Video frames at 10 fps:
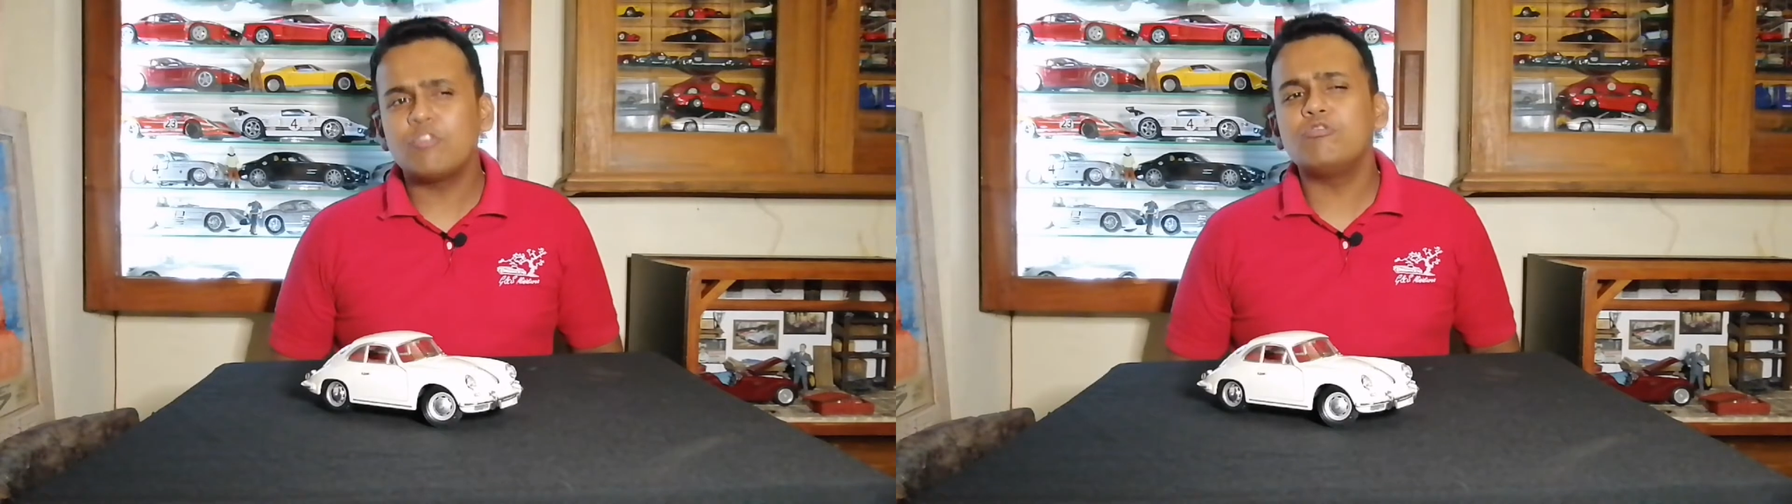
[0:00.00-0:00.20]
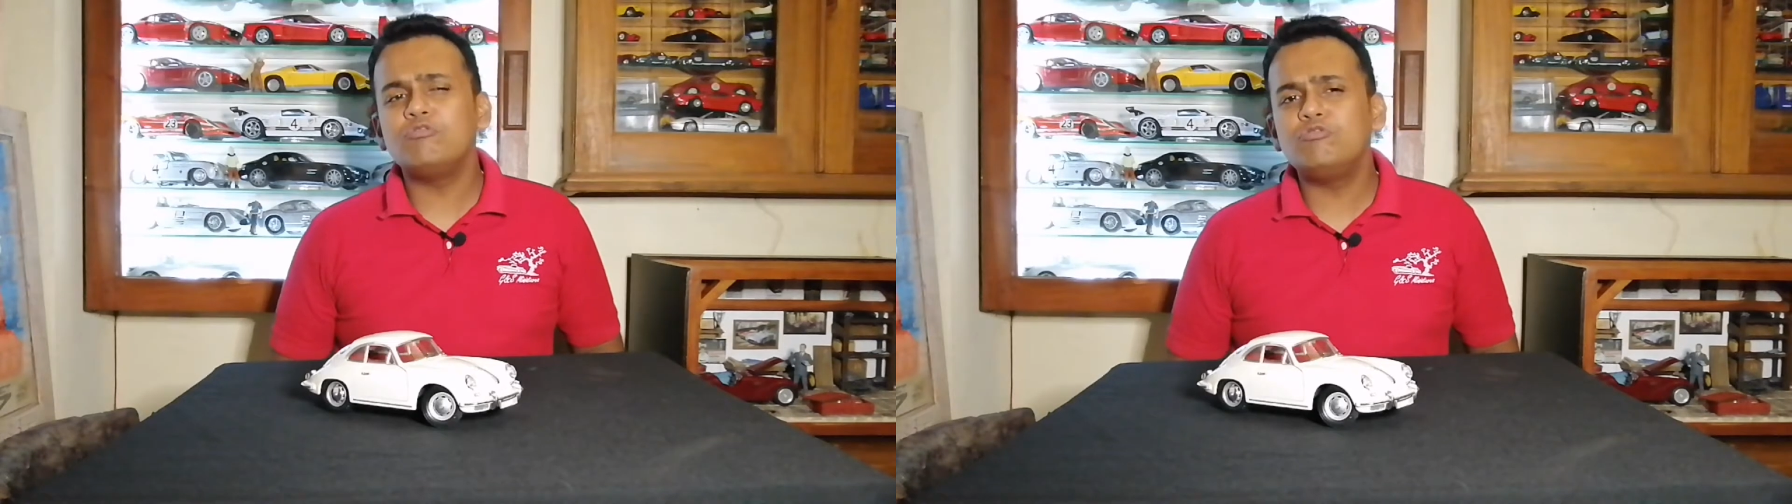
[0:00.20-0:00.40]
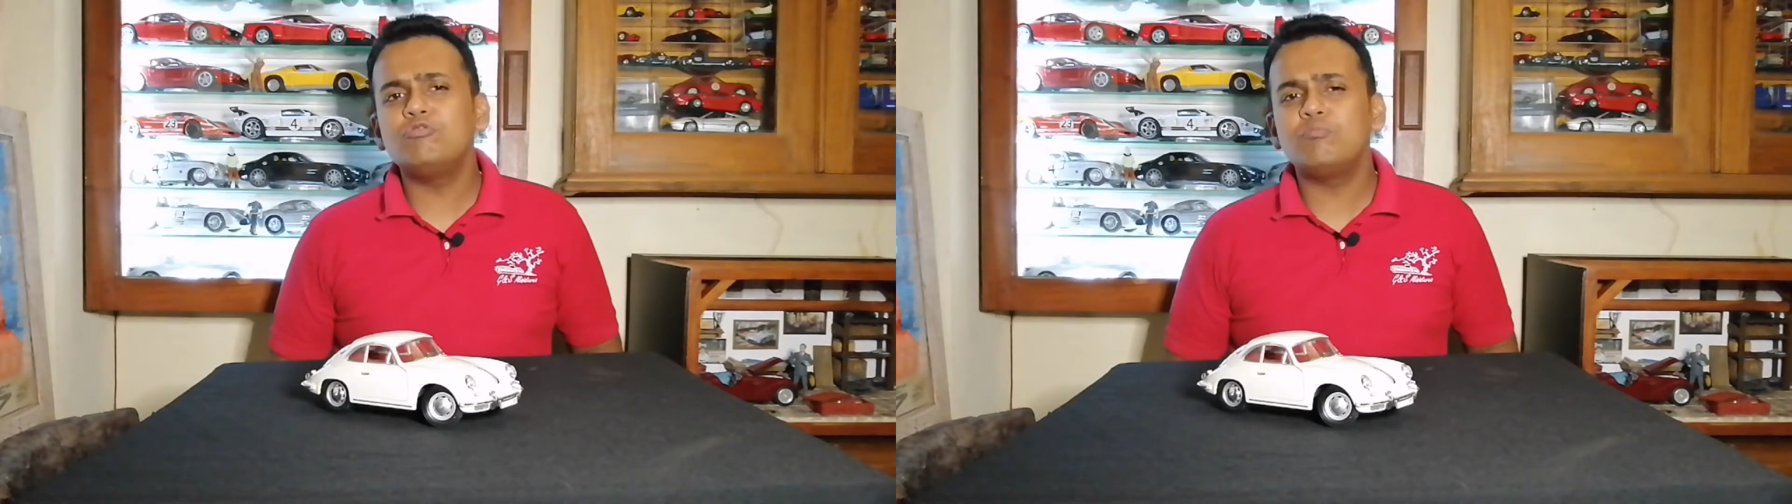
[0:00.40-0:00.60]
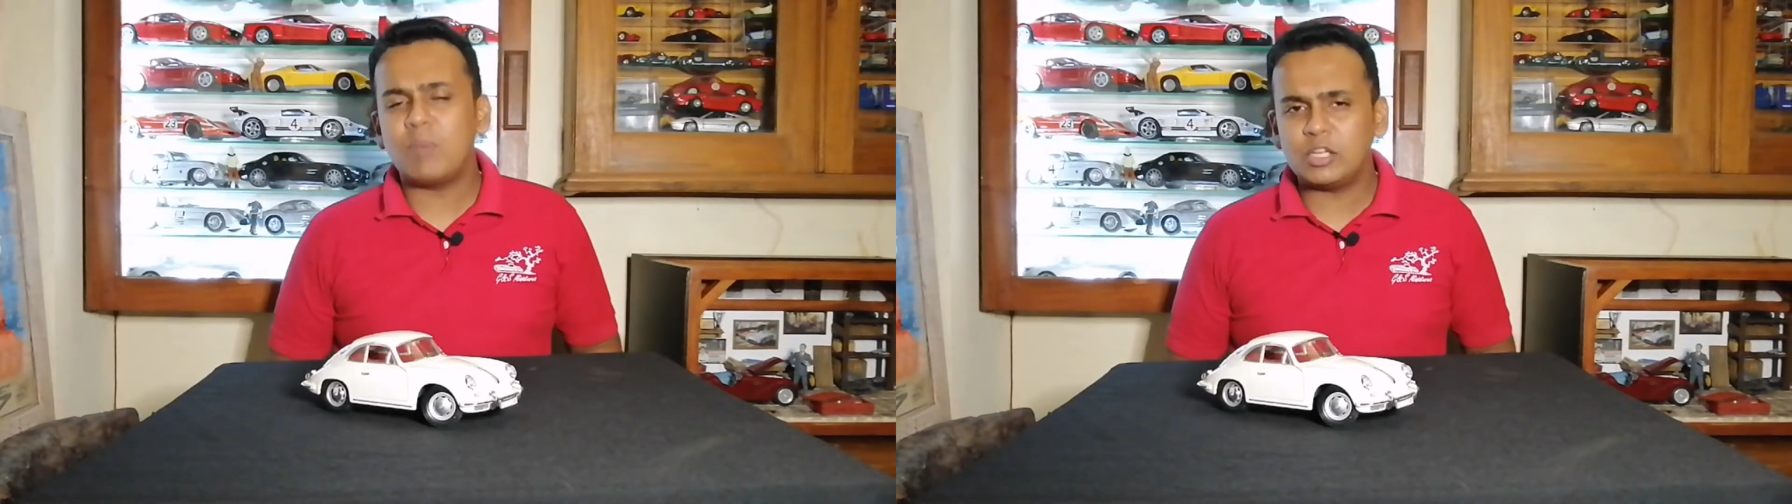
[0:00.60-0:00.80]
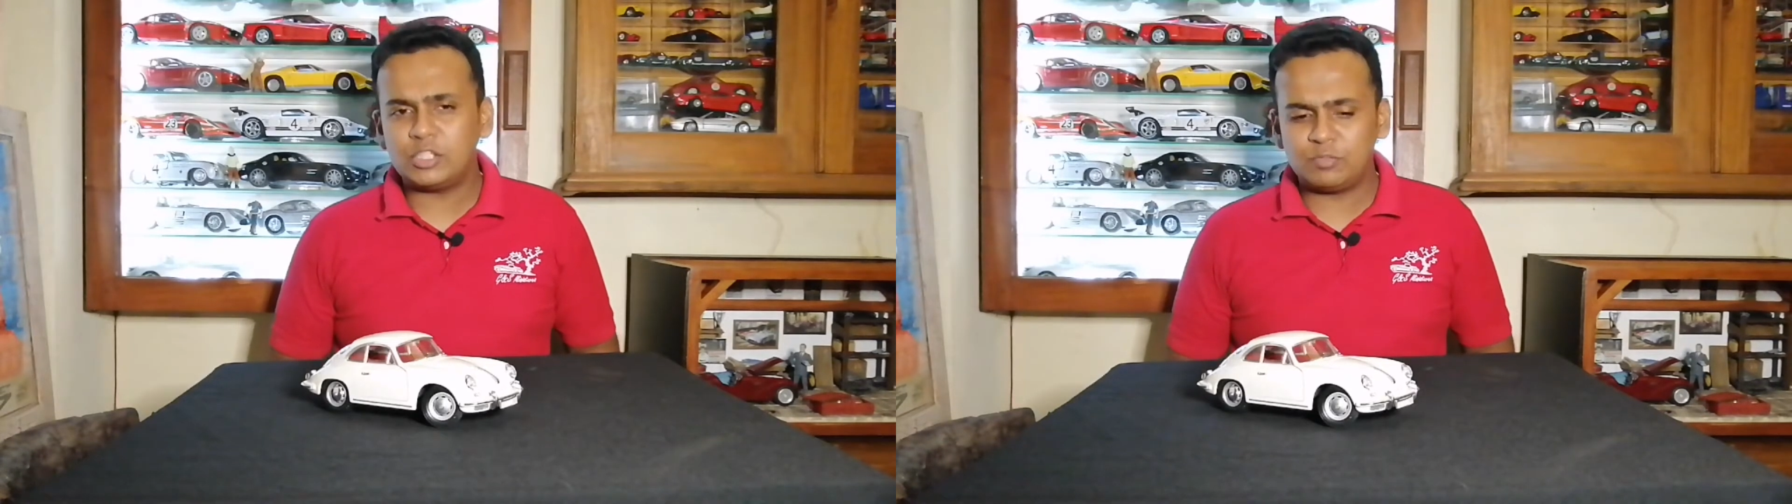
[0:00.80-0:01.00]
could do
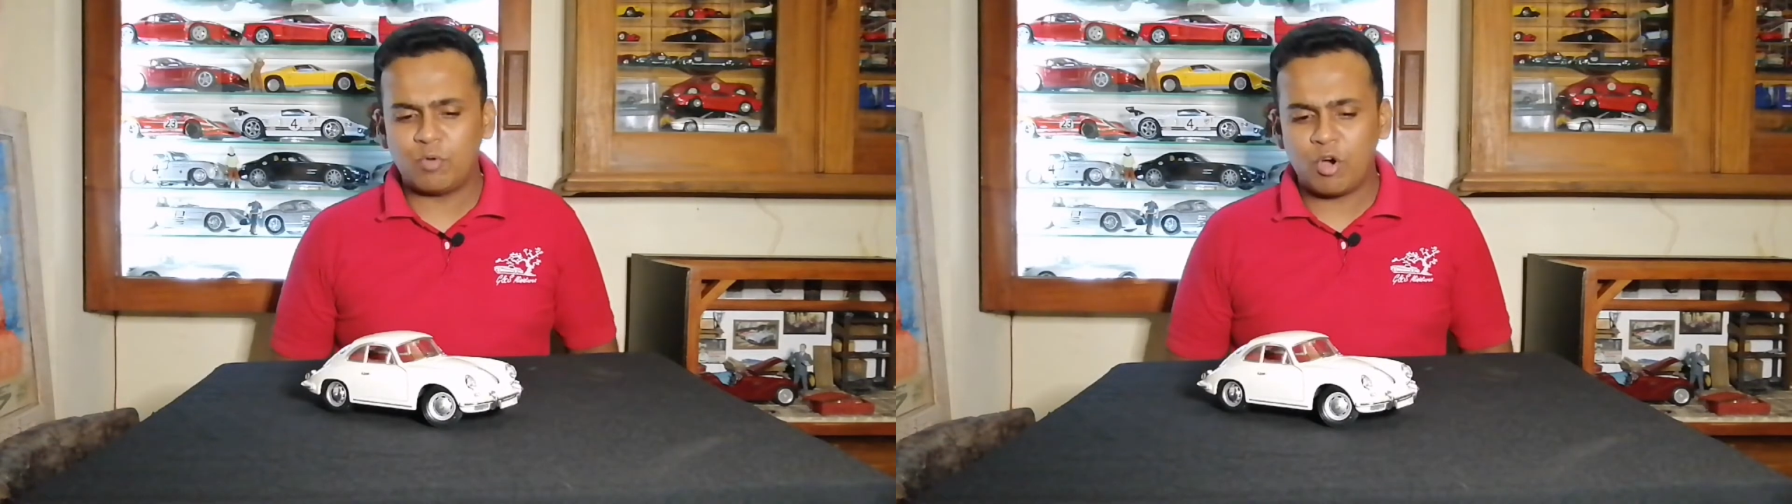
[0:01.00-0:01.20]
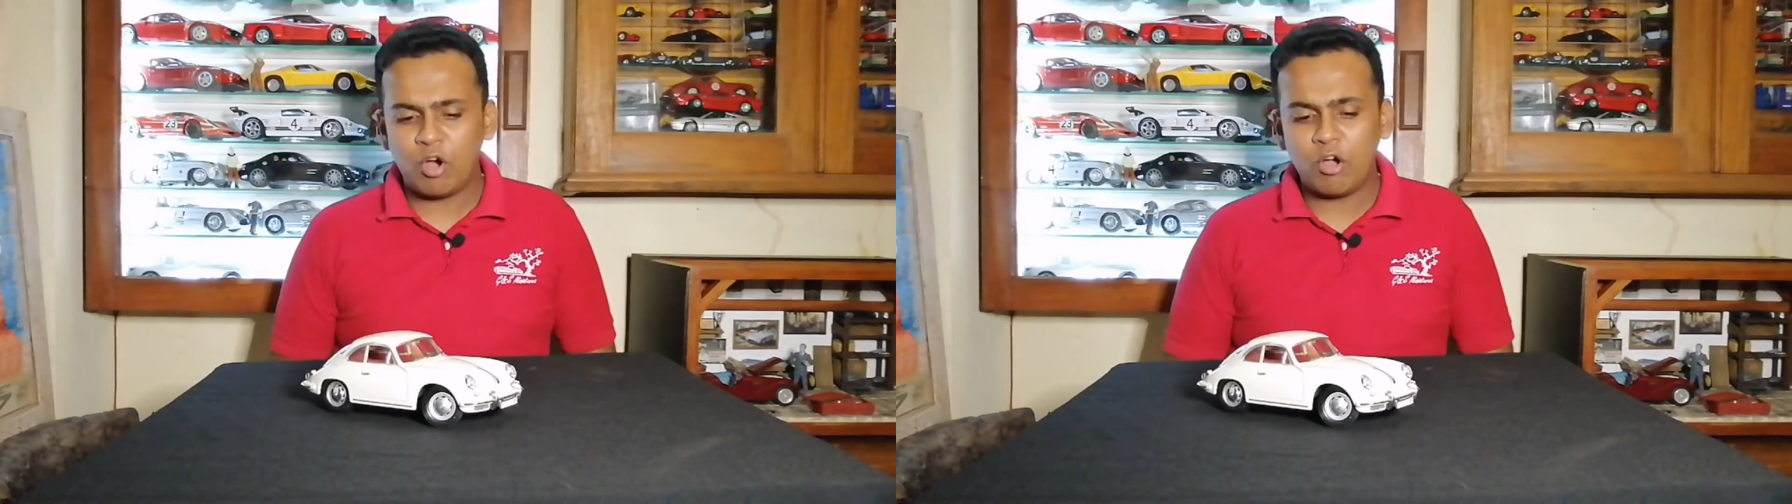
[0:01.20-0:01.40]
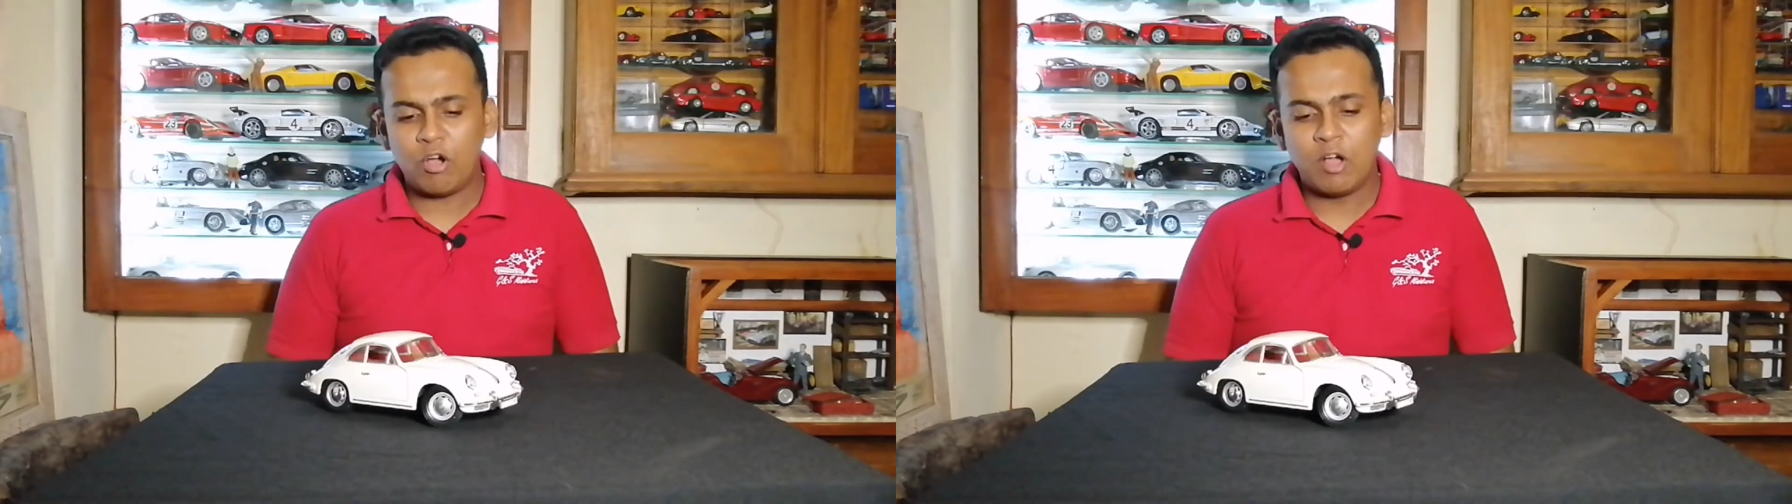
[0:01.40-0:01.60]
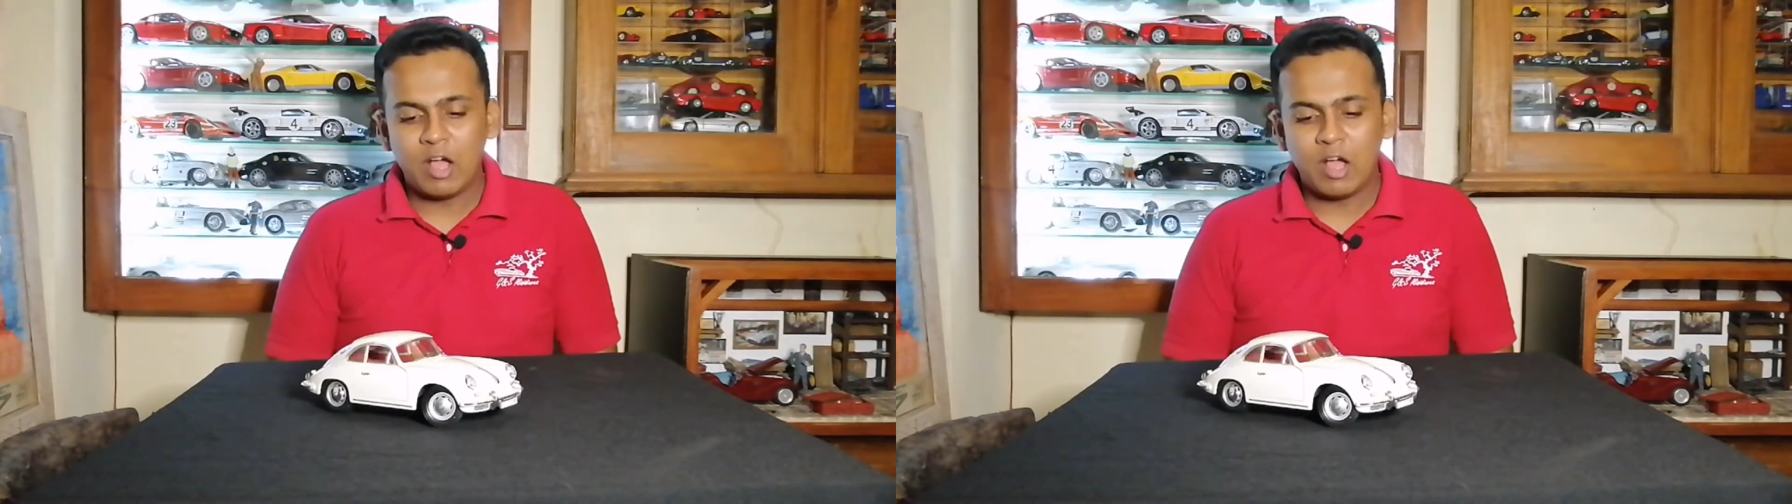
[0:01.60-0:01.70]
much more